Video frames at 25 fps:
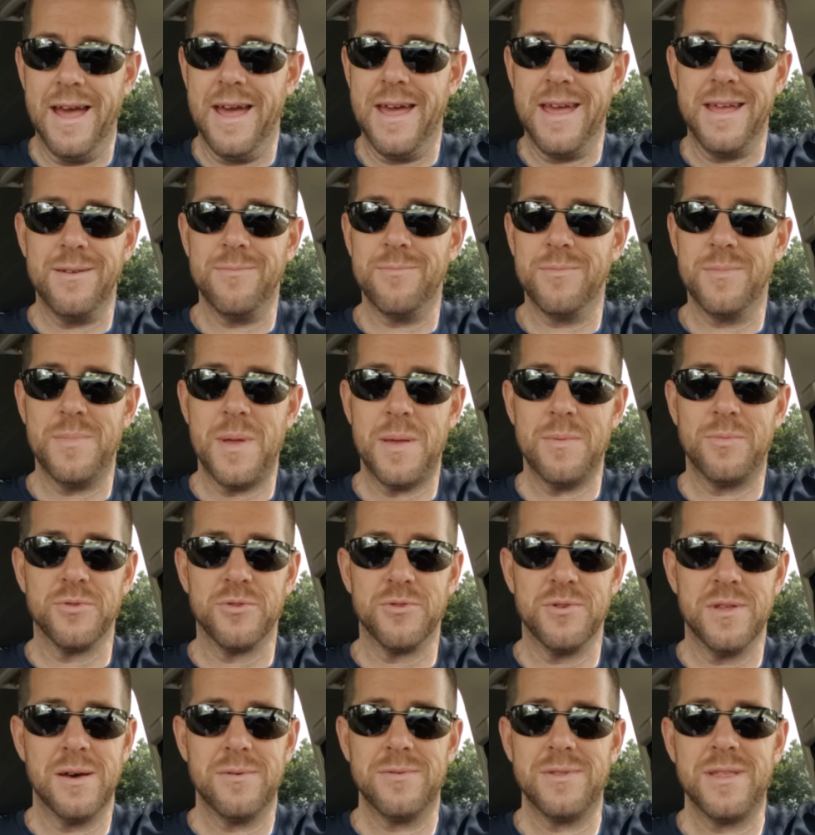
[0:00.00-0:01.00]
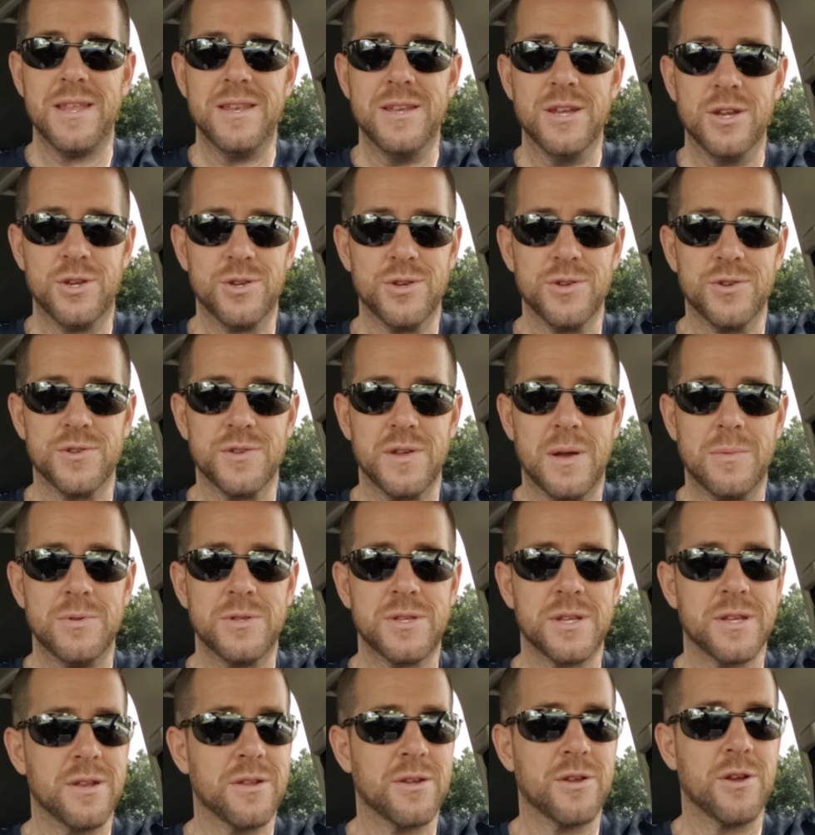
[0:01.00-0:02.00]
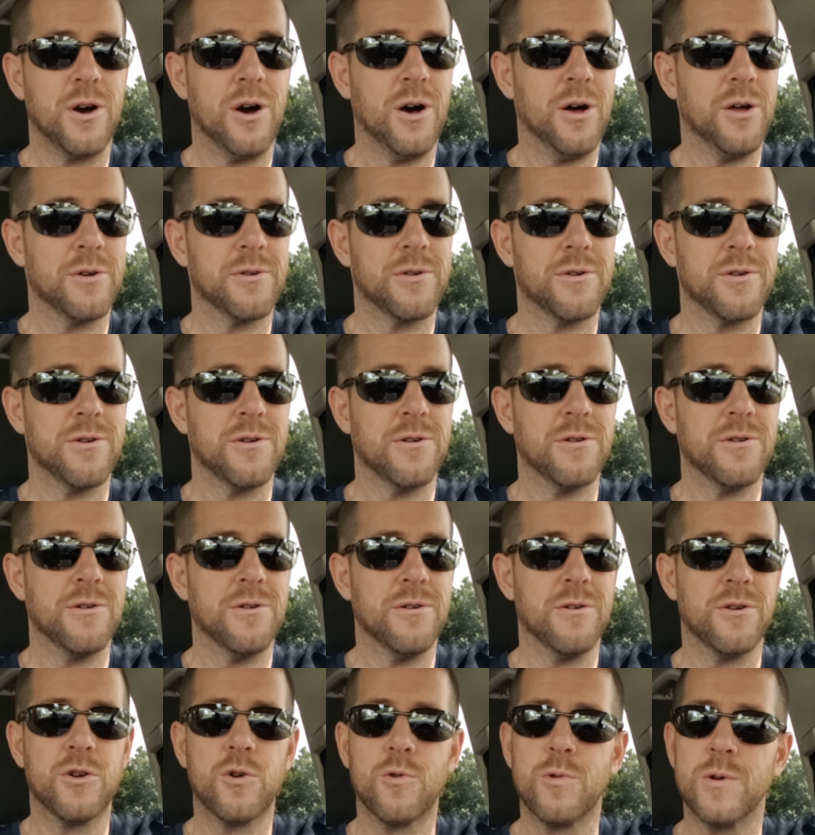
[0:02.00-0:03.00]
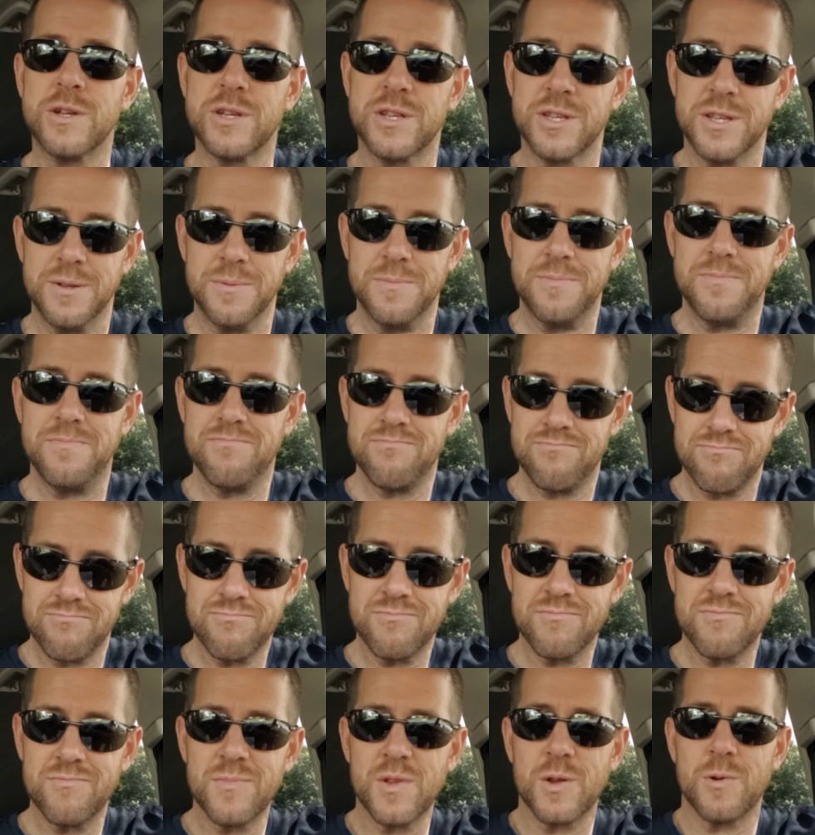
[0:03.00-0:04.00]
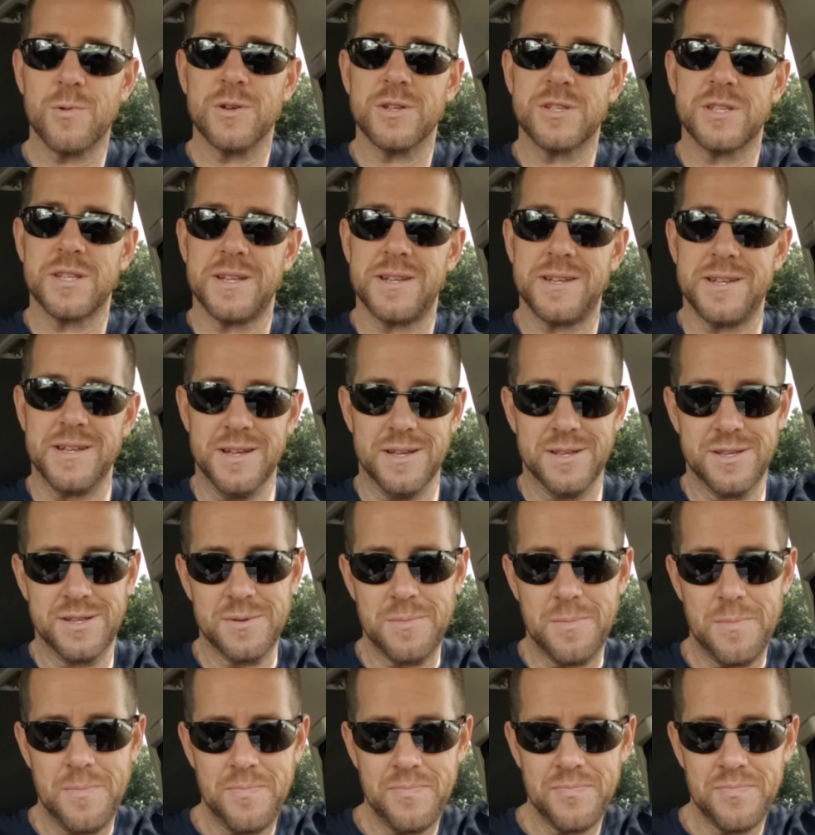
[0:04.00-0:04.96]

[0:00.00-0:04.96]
I hate when people do that with the initials, so I'm just going to call her Kristen. Kristen it is.